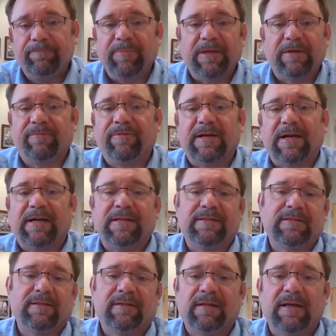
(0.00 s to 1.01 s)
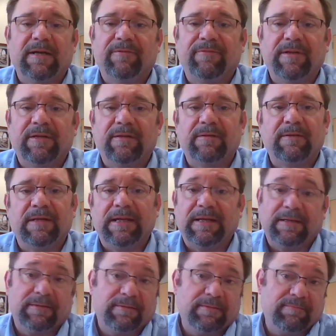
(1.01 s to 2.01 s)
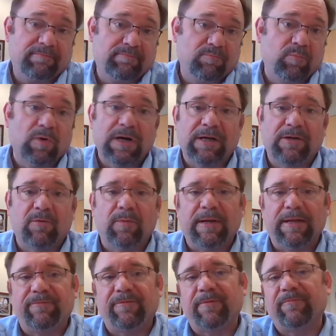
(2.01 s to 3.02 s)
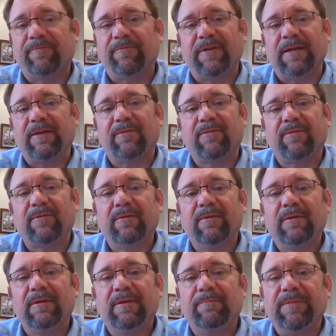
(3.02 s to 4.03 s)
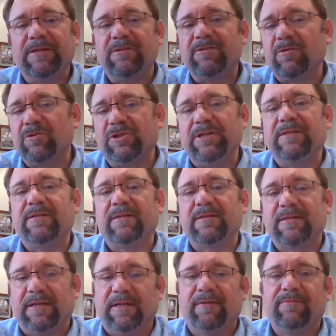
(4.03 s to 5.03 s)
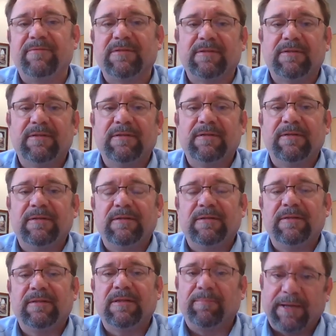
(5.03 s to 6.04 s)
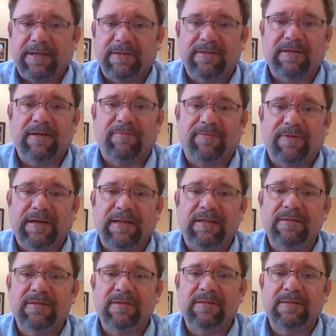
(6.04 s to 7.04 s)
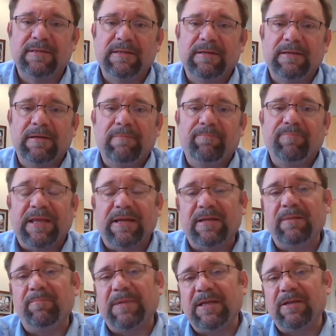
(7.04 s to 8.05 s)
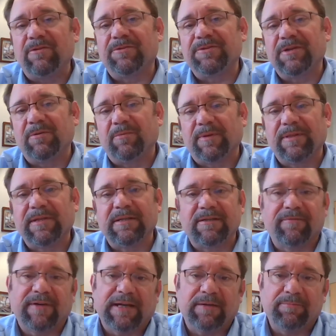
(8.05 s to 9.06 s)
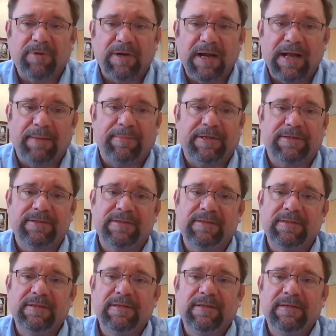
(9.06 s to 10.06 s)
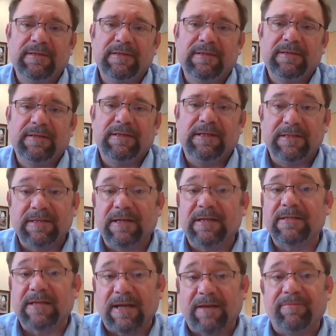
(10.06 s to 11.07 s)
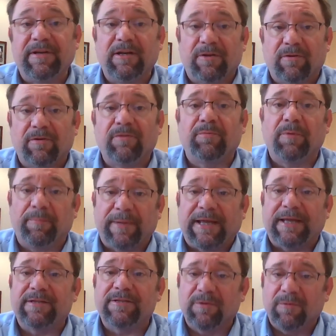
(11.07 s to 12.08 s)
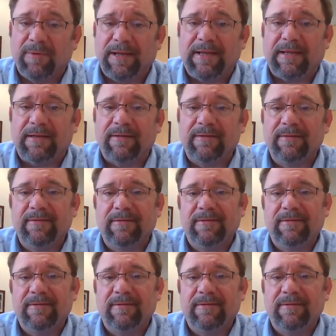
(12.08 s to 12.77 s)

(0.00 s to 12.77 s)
of God's love and walk away from faith. And so Jesus gives the best advice, and he mingles it with a divine promise. He says, heaven and earth will pass away.